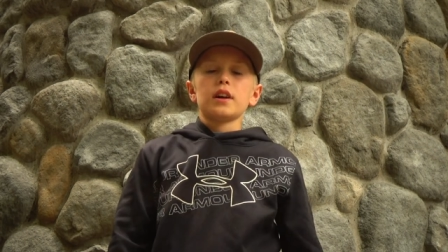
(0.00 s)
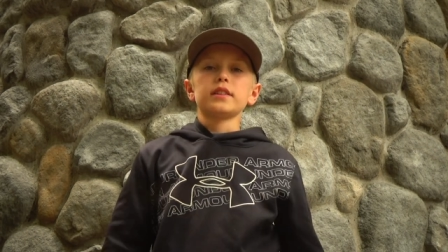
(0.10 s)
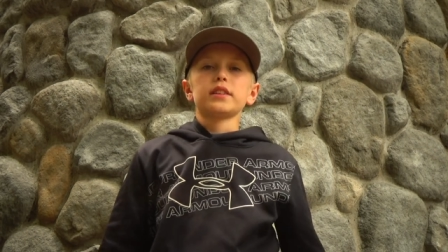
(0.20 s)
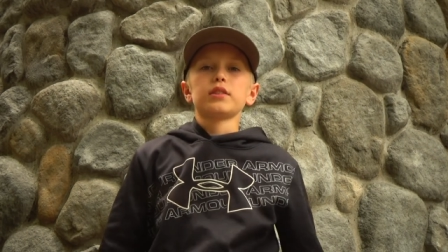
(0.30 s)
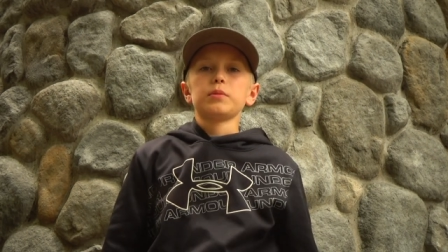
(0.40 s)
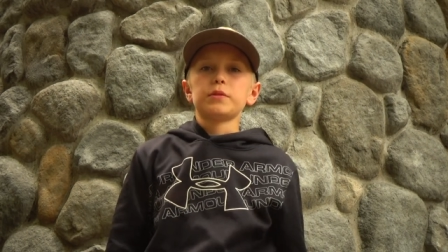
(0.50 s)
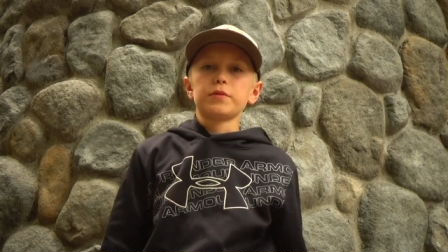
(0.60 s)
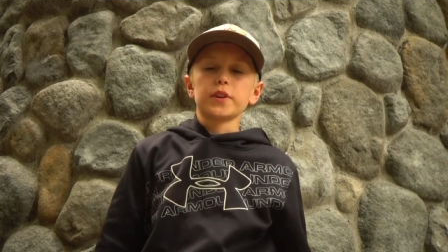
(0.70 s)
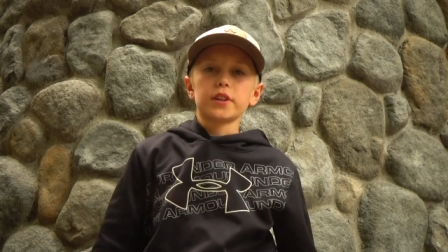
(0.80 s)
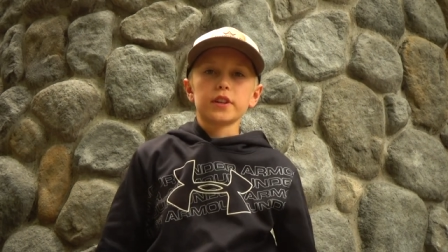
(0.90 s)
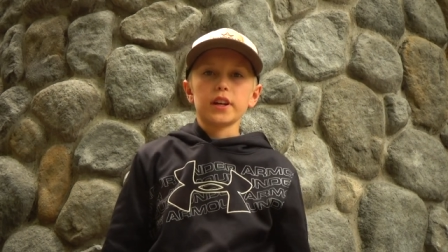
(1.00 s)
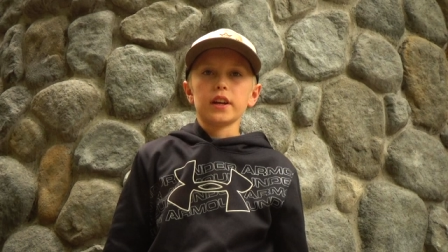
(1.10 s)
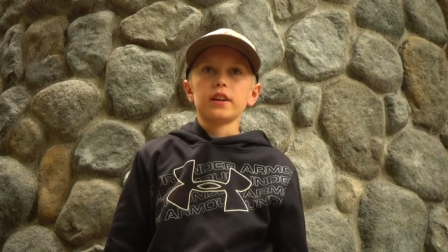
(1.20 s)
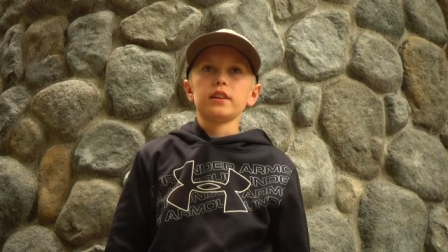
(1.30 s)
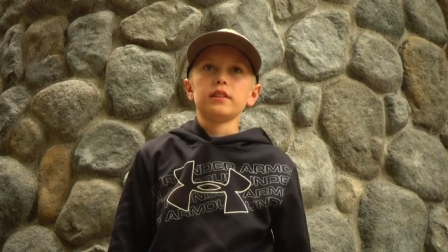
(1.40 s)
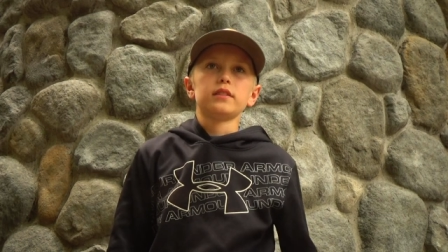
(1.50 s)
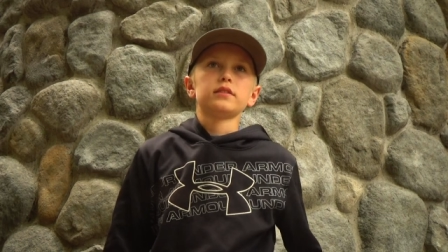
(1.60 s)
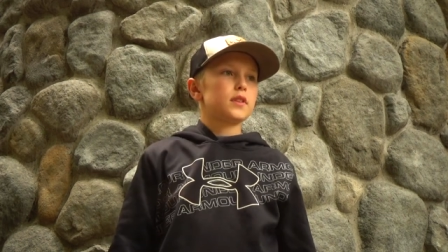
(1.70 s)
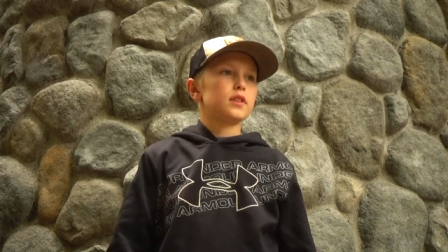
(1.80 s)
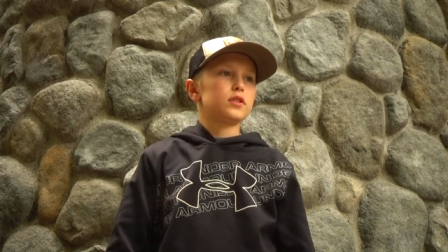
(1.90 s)
I think they'll be funner to edit.
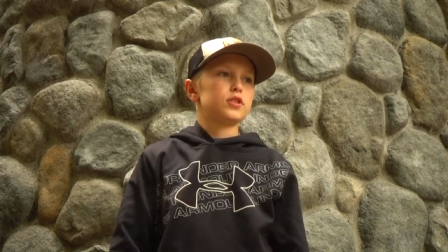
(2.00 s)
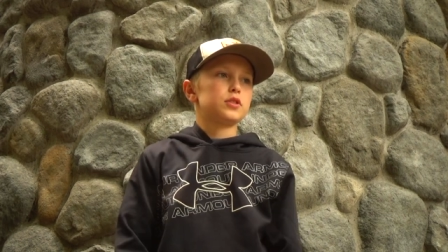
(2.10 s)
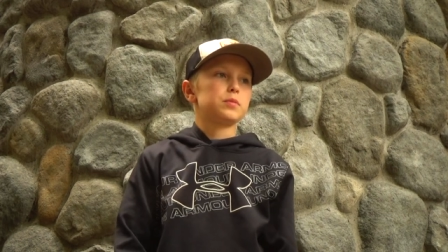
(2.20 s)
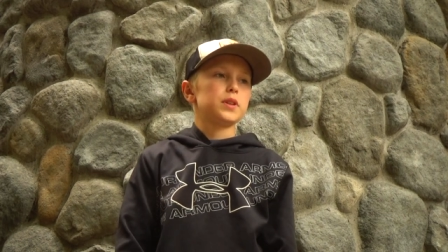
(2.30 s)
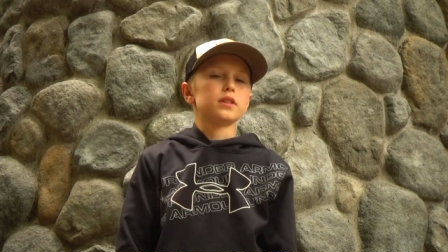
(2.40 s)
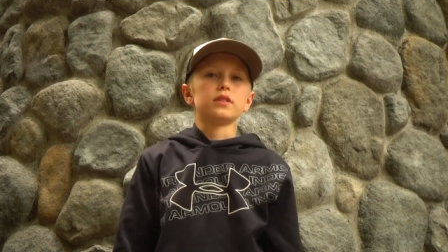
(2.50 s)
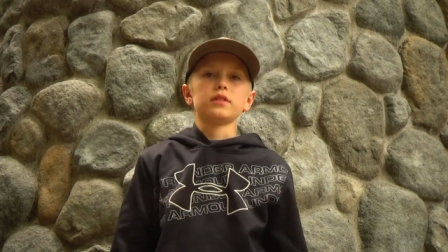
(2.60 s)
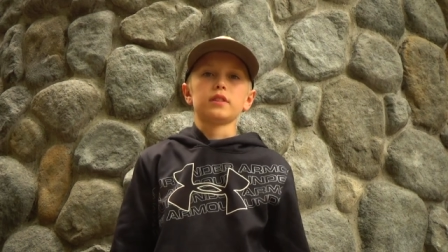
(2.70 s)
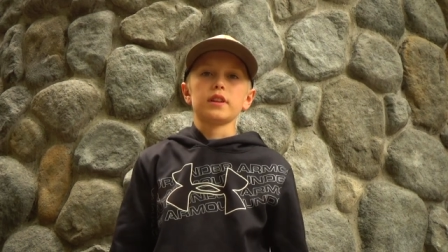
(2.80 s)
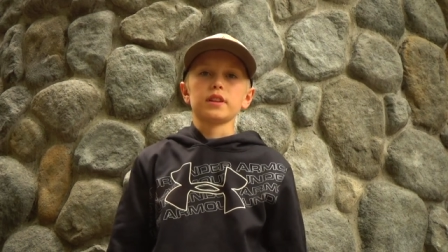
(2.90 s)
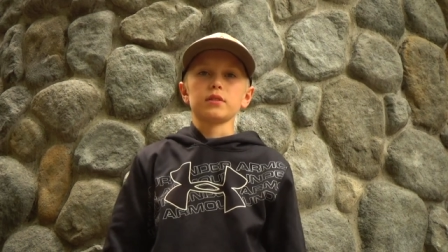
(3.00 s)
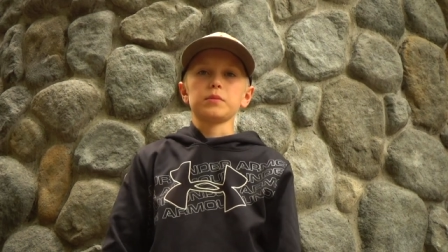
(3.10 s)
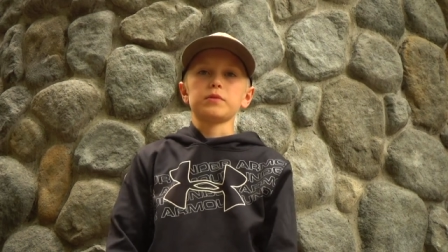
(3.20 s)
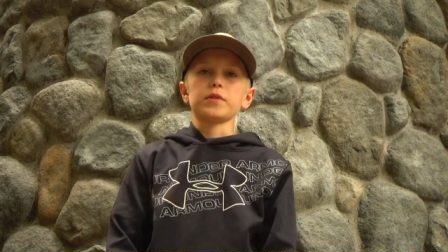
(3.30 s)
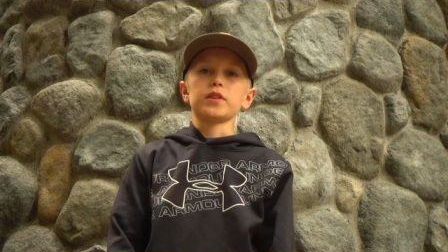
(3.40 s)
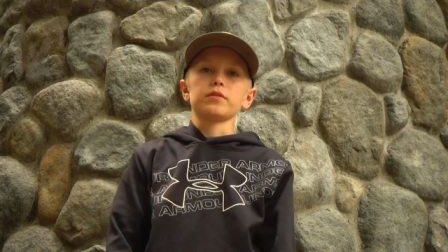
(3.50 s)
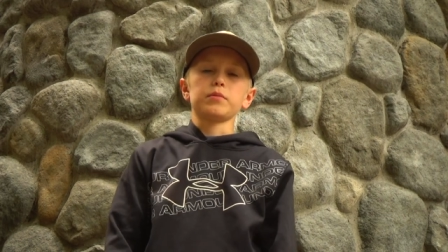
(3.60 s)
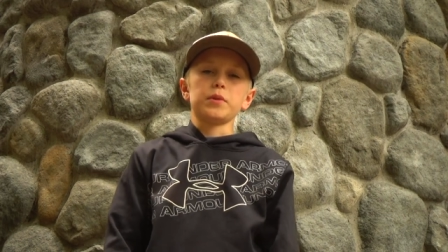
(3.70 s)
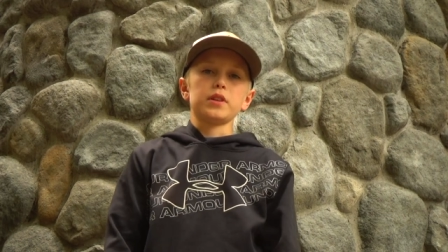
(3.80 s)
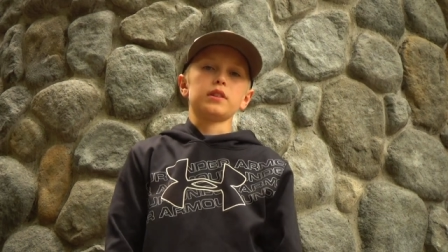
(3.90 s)
They'll just be a I think it'll be funner
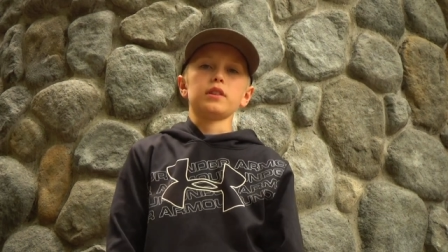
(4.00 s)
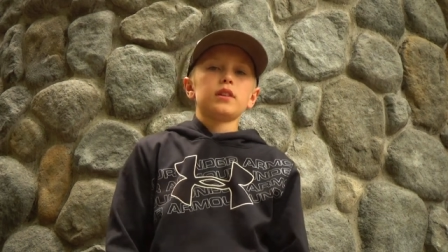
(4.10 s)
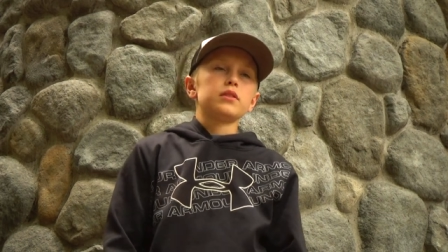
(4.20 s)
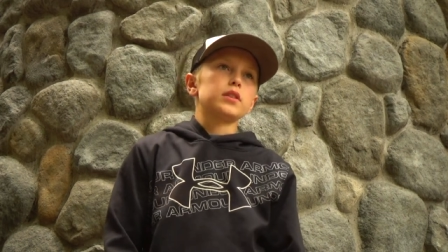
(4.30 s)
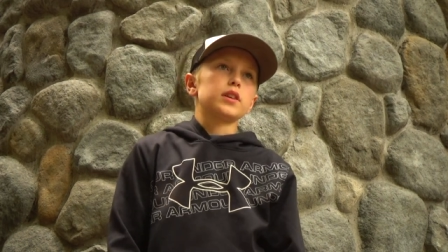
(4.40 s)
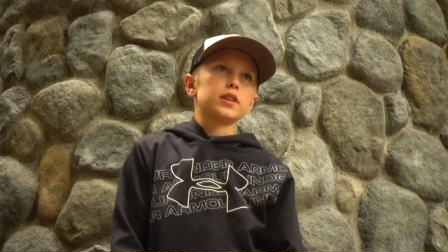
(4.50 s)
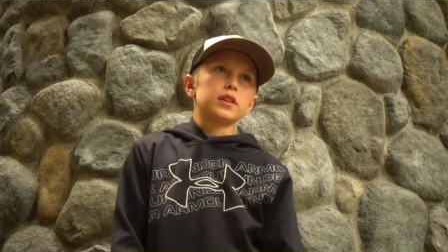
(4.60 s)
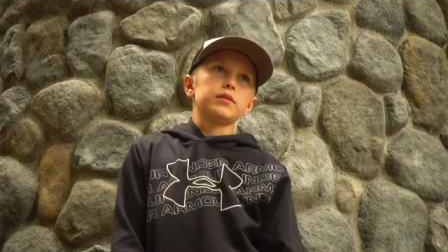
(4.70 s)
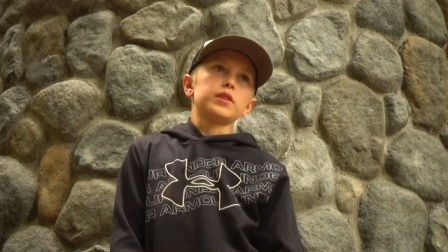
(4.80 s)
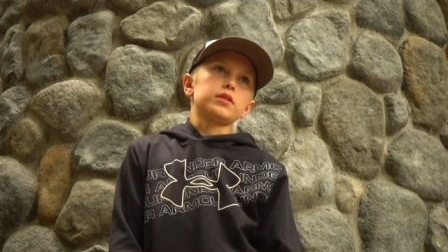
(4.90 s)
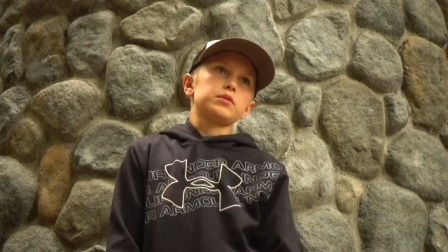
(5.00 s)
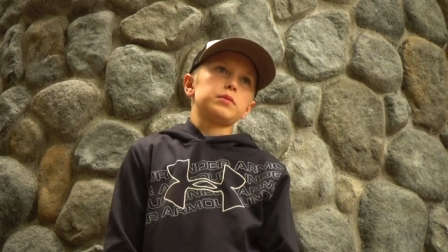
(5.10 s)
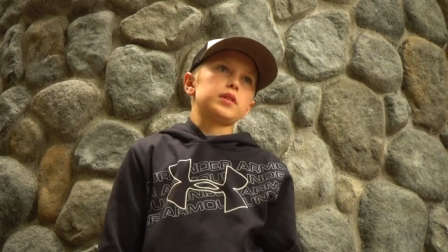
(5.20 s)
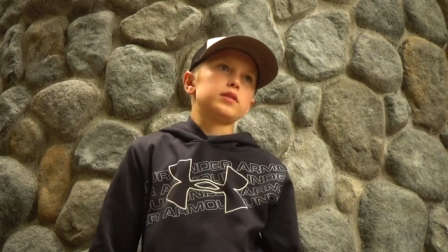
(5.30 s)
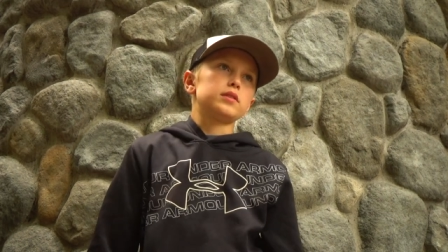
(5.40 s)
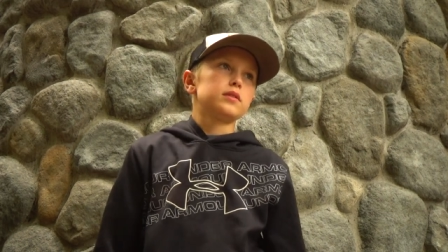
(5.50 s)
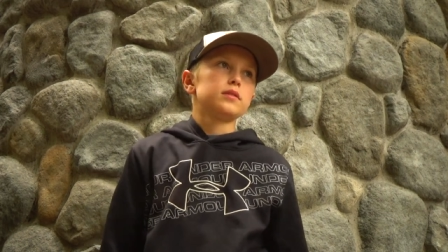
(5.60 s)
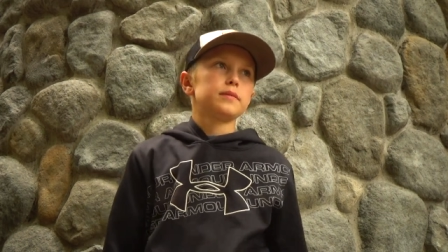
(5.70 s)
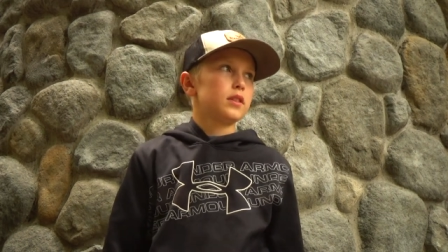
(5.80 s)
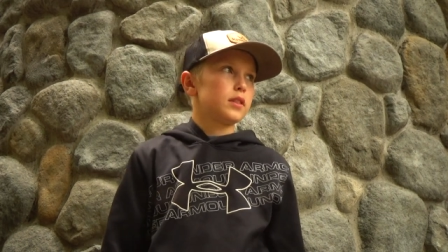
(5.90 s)
for me than doing hunting videos because
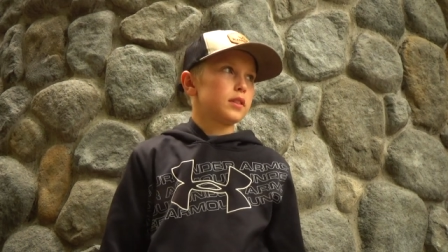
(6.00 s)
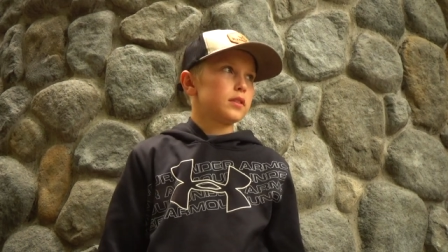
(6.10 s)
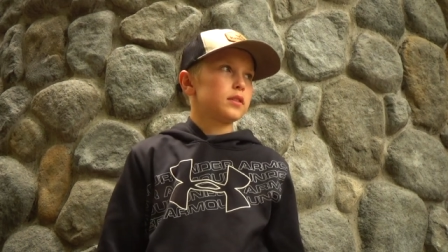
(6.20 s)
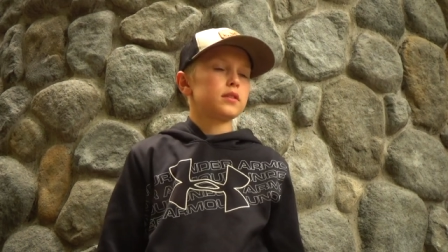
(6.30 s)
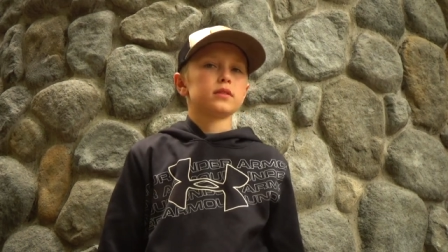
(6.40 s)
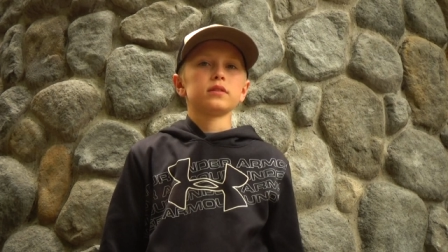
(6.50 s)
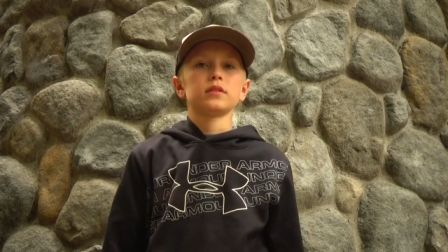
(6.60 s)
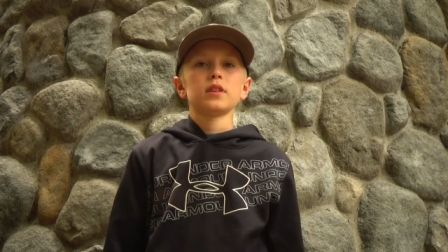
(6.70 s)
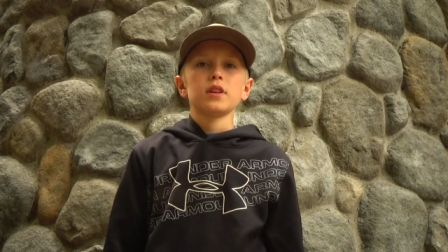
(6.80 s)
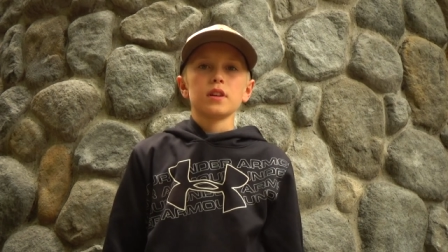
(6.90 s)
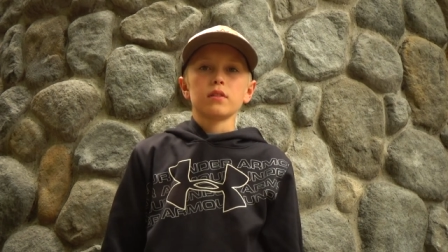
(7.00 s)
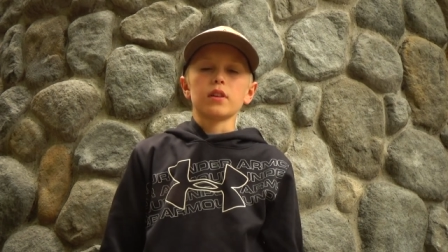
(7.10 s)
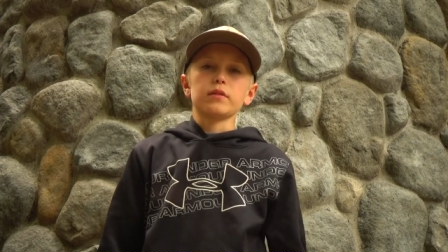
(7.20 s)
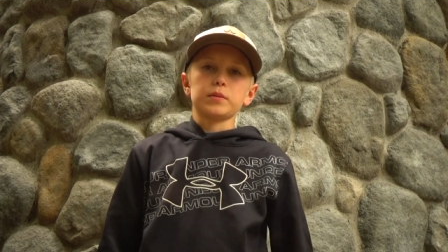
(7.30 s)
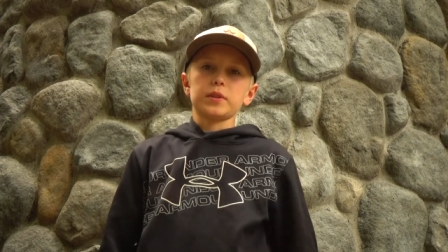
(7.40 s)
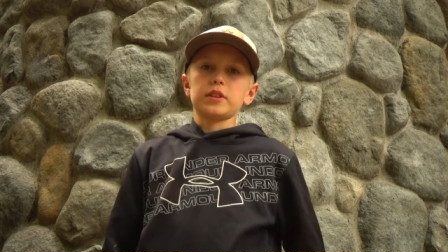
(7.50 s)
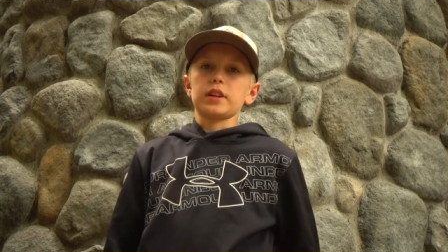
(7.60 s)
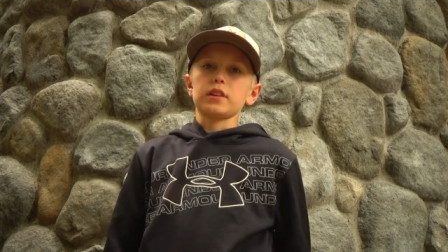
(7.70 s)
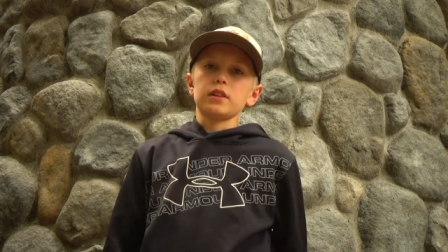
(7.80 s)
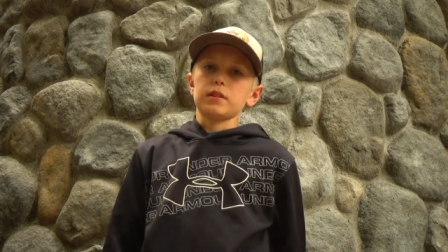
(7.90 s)
they're a lot of them get
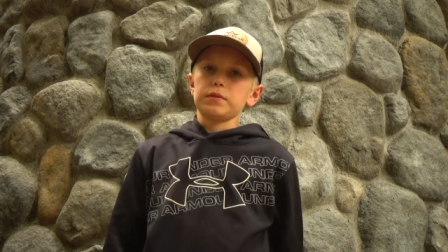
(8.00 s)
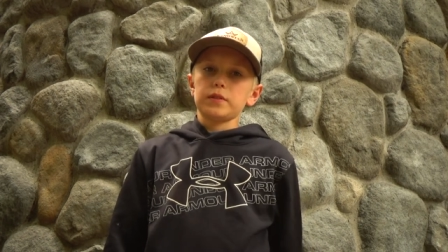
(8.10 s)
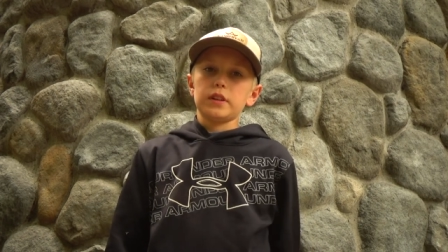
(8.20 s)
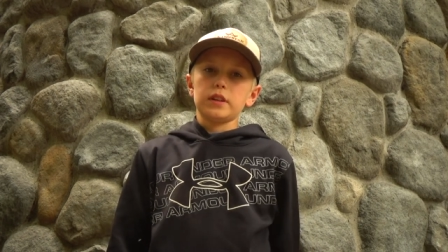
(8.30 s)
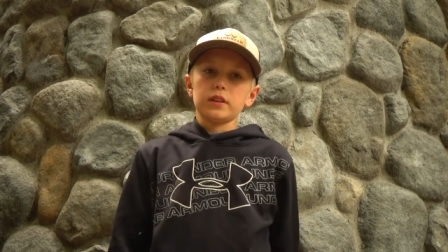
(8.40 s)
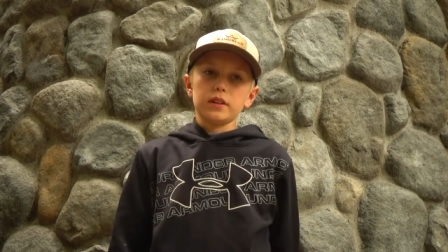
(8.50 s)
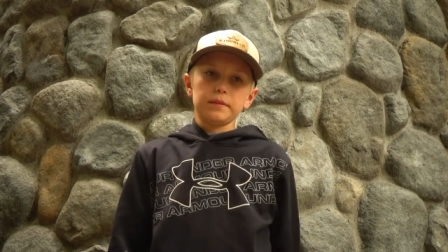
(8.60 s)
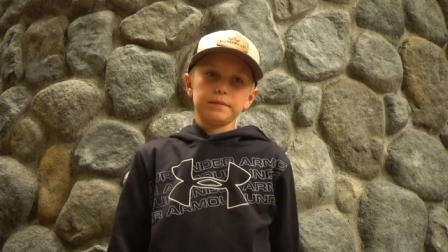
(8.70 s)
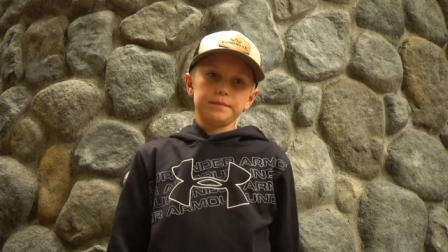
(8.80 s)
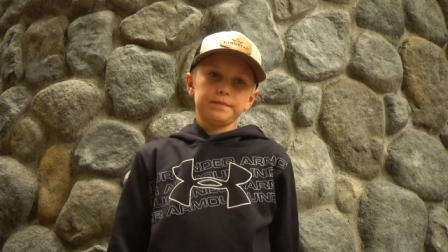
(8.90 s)
taken off and um,